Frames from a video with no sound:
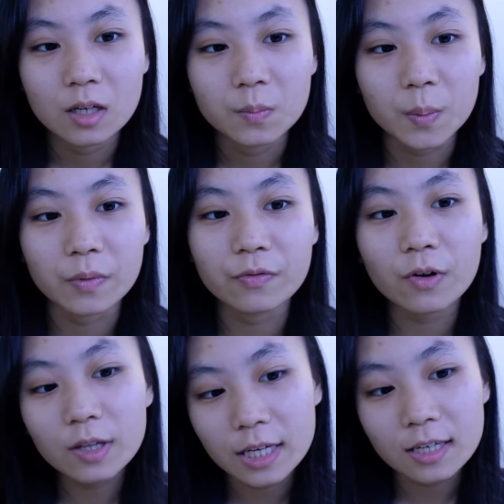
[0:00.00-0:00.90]
but
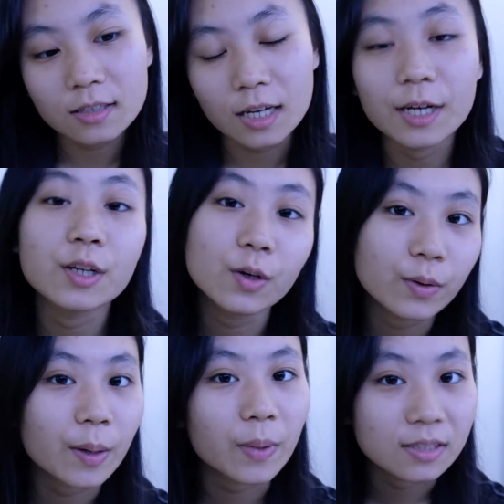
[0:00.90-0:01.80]
before that I need to go
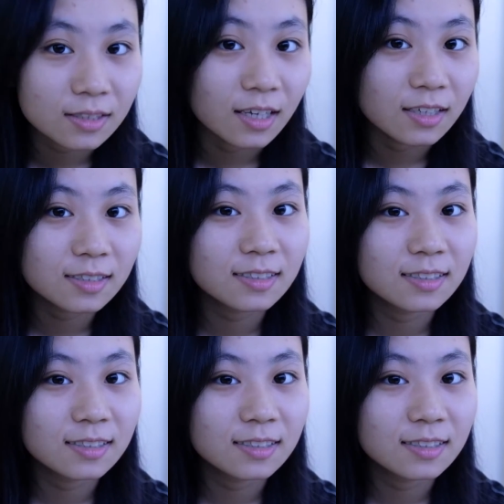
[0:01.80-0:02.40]
get my skates.